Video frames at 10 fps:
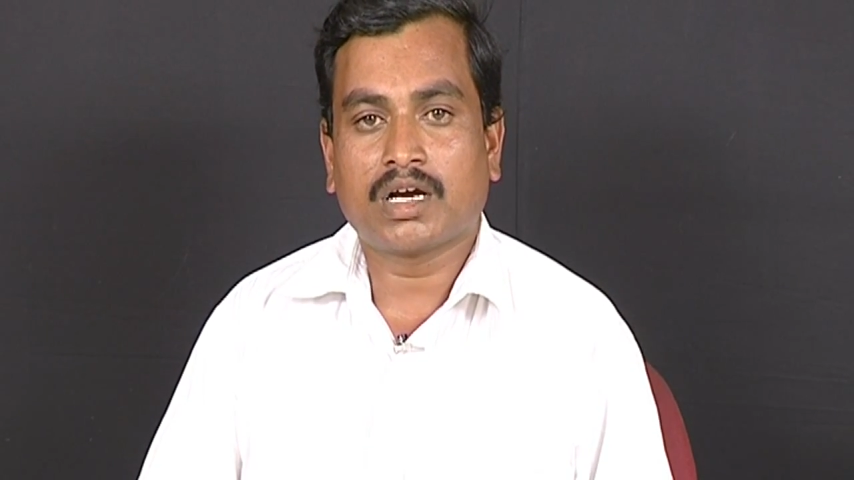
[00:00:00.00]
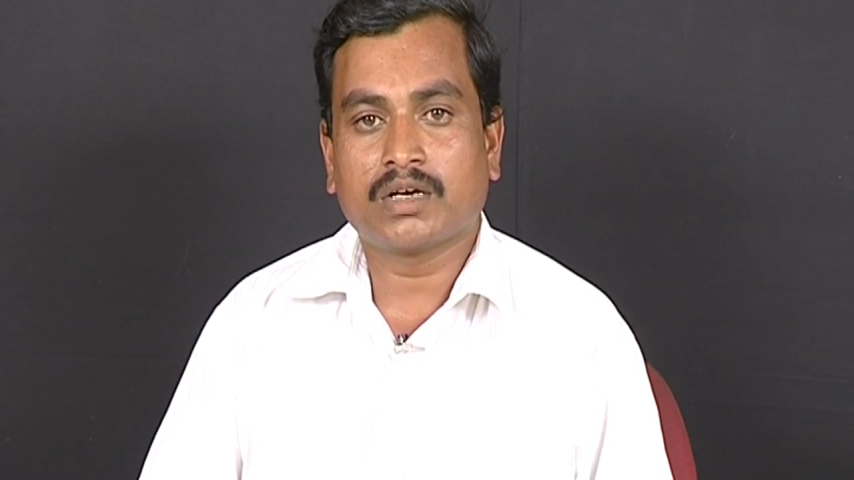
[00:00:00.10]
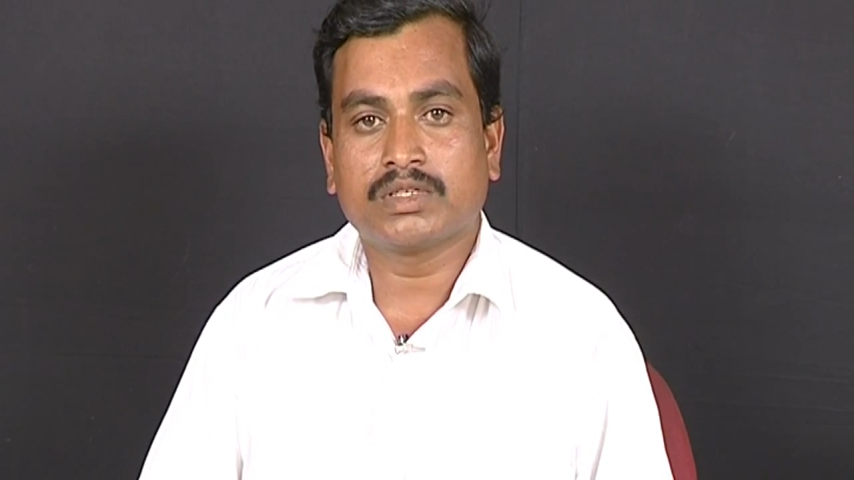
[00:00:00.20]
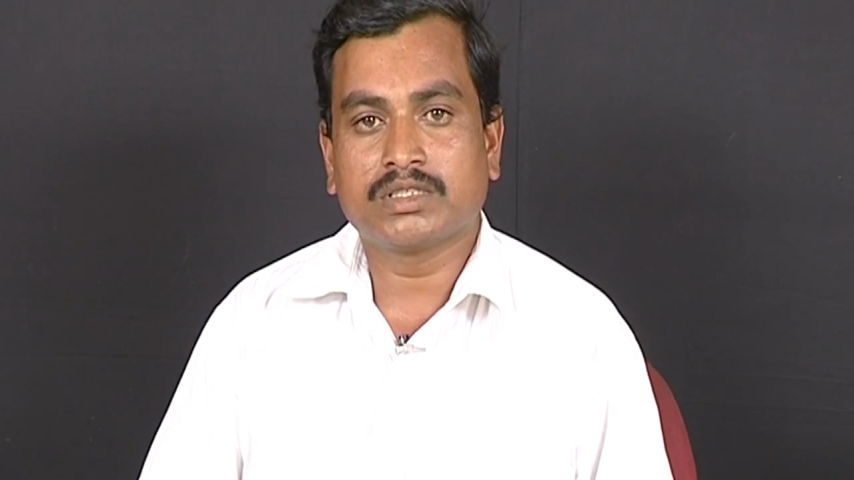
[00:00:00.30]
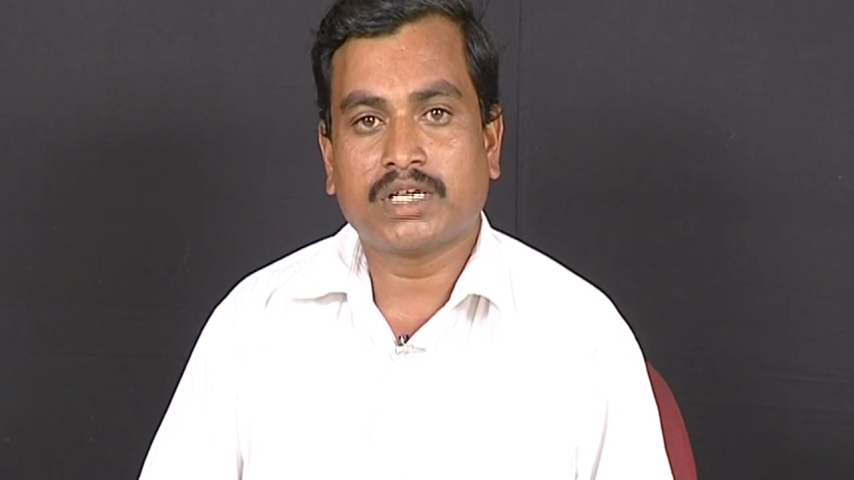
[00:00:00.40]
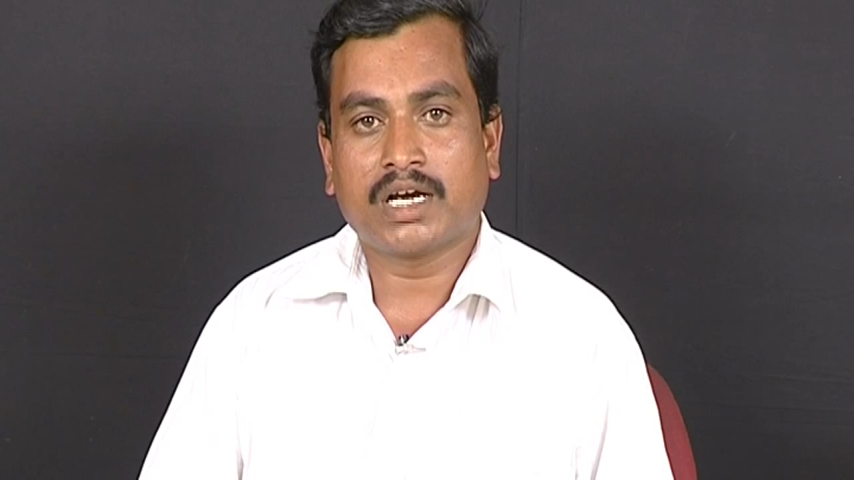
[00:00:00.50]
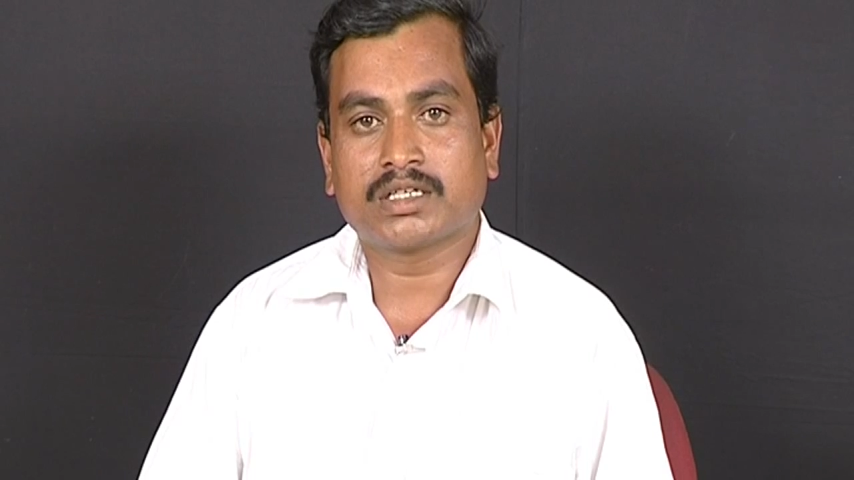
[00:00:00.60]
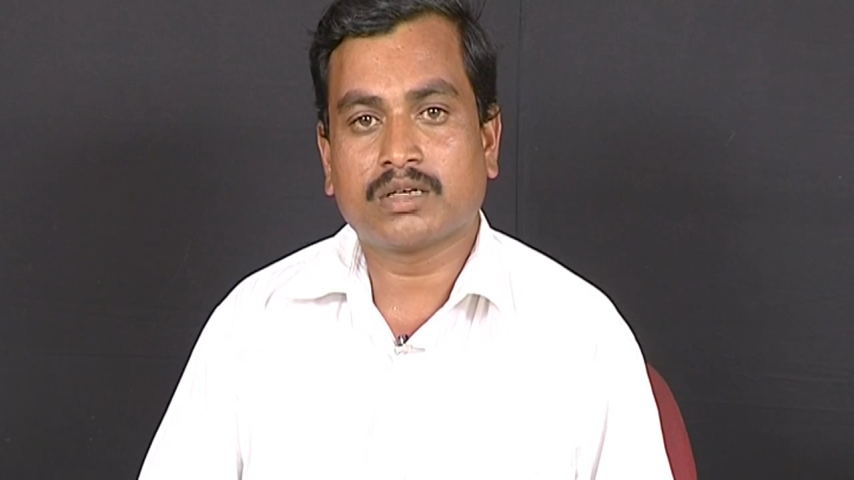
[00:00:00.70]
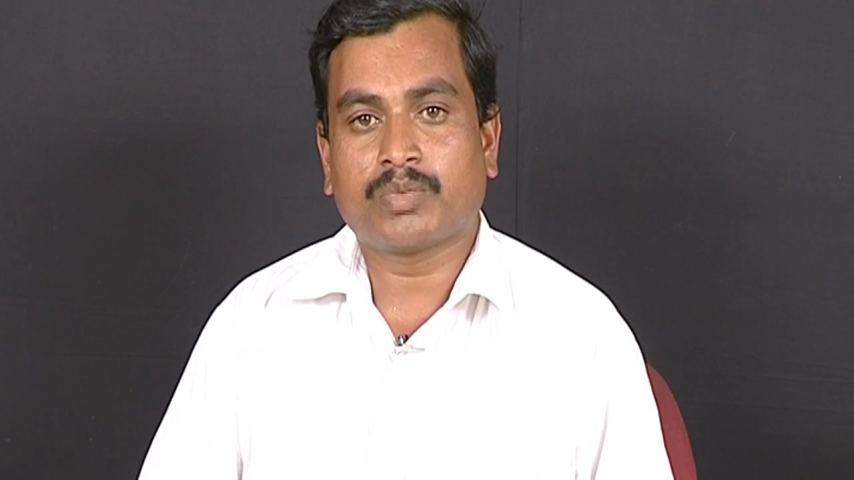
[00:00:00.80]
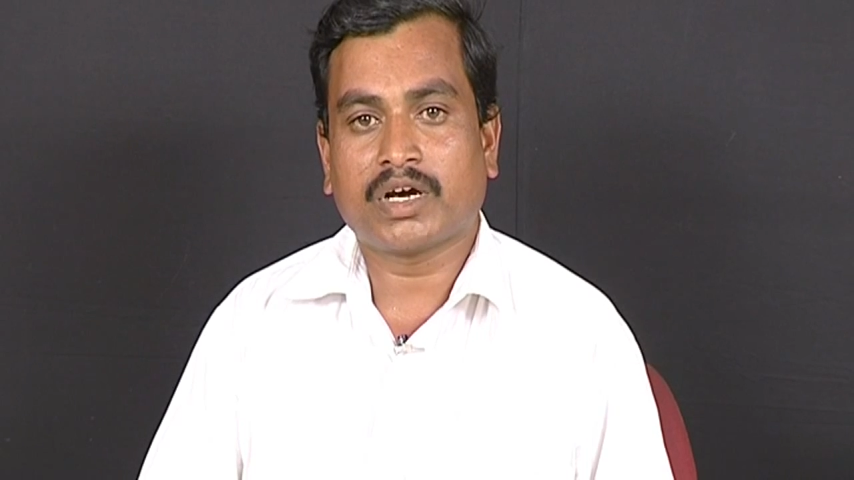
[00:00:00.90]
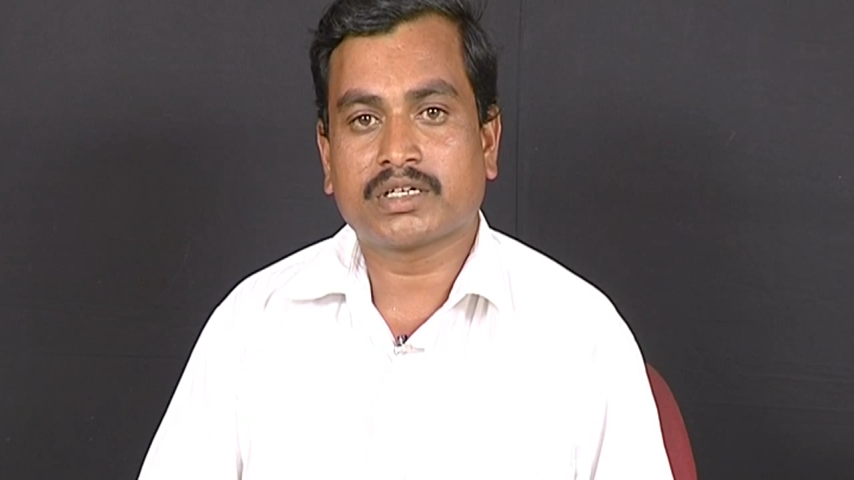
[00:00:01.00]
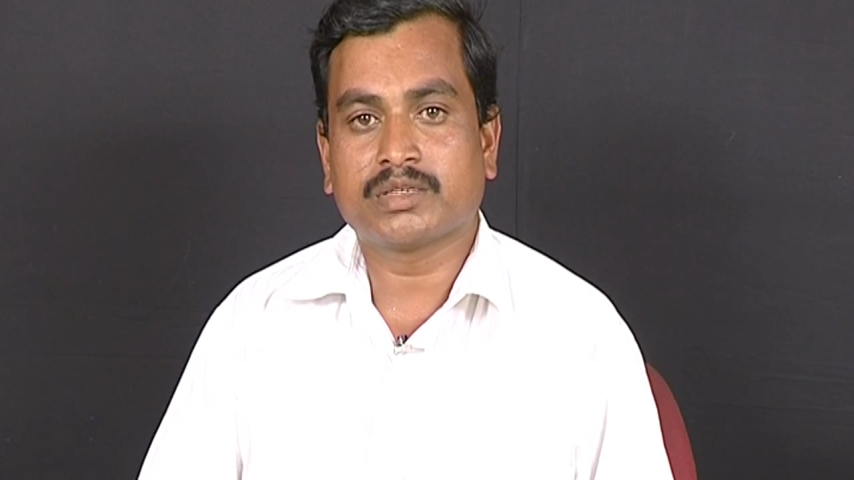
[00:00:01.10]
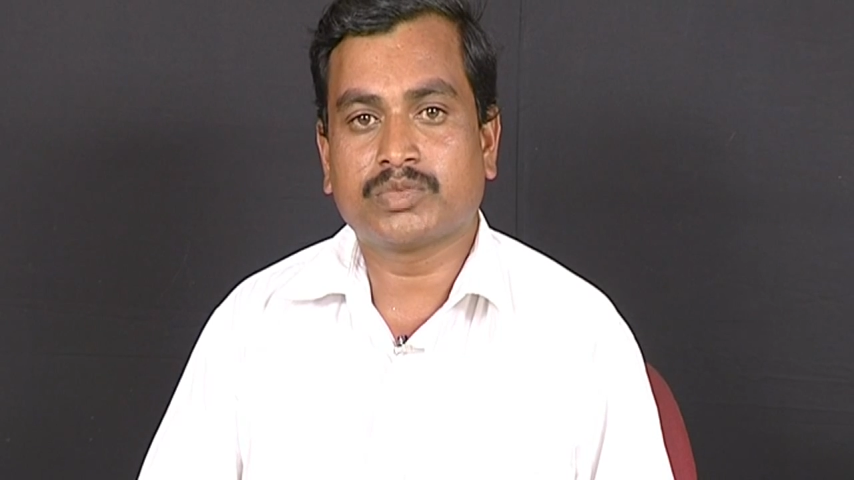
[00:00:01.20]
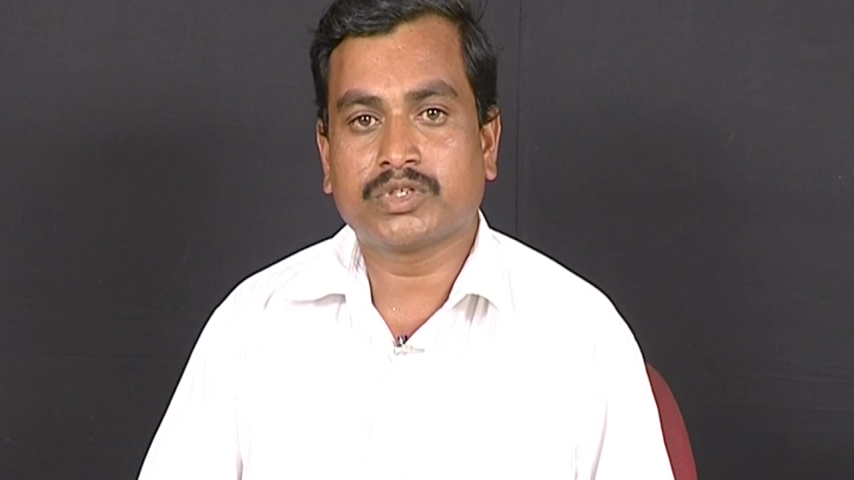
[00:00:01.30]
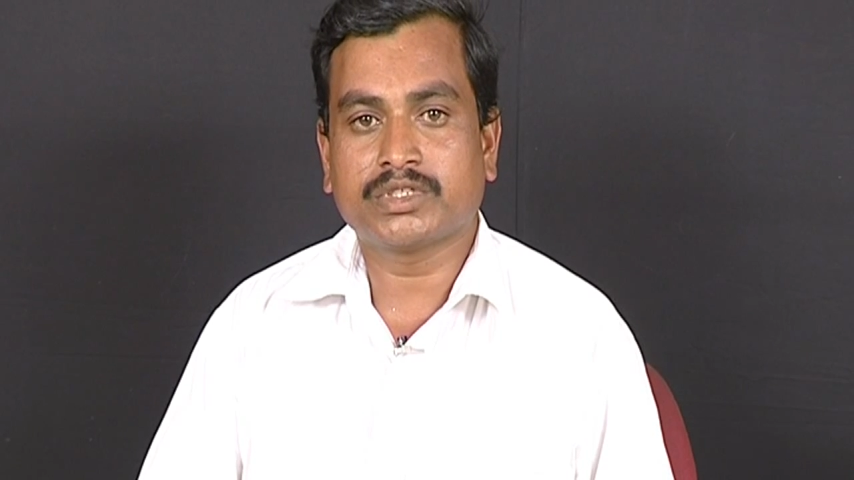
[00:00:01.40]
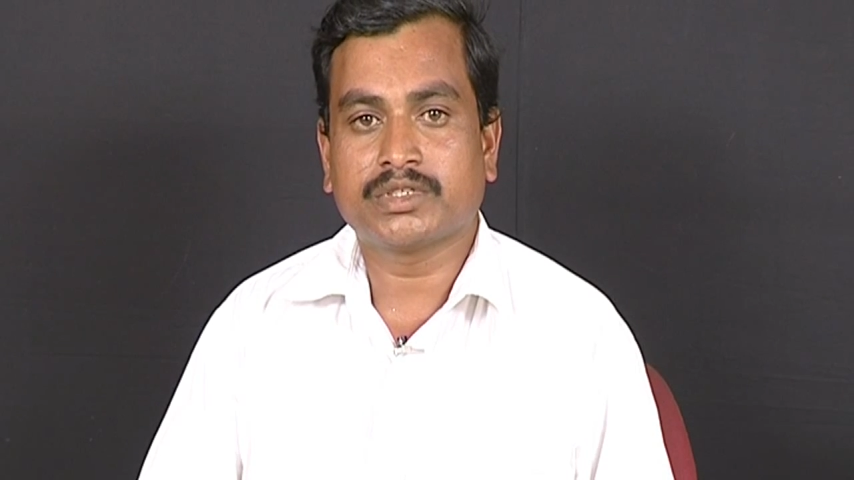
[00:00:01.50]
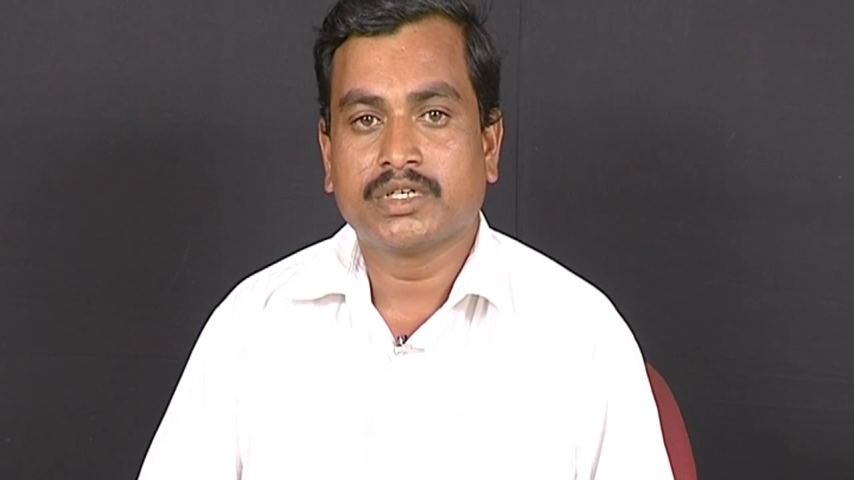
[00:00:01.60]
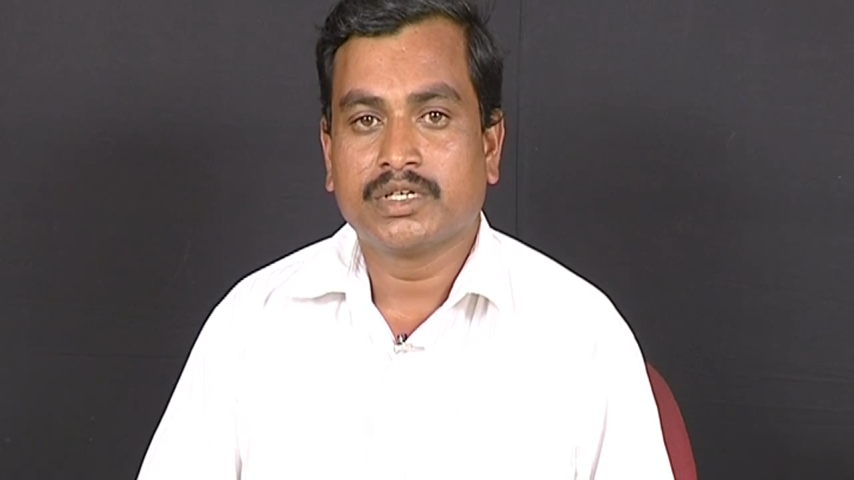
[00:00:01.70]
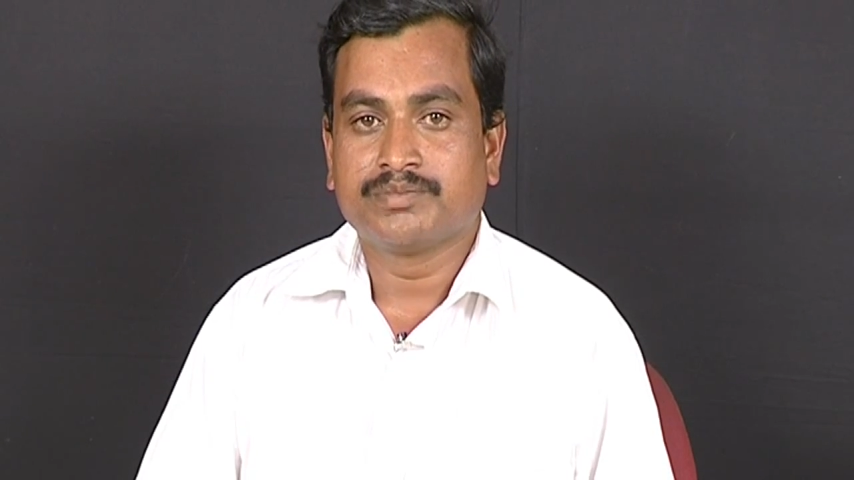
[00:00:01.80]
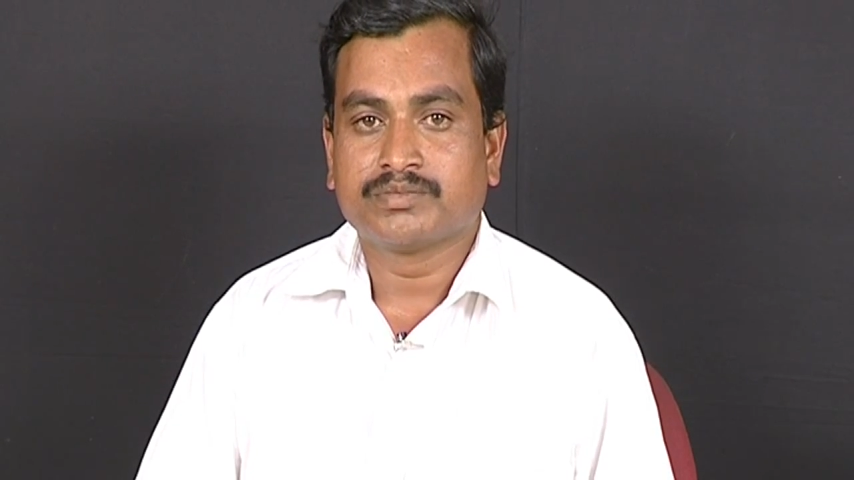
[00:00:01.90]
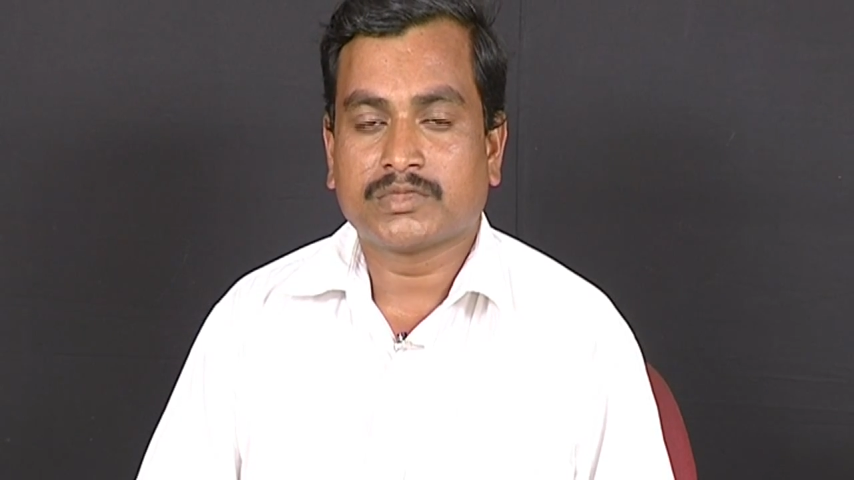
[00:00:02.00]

and asked my parents to sign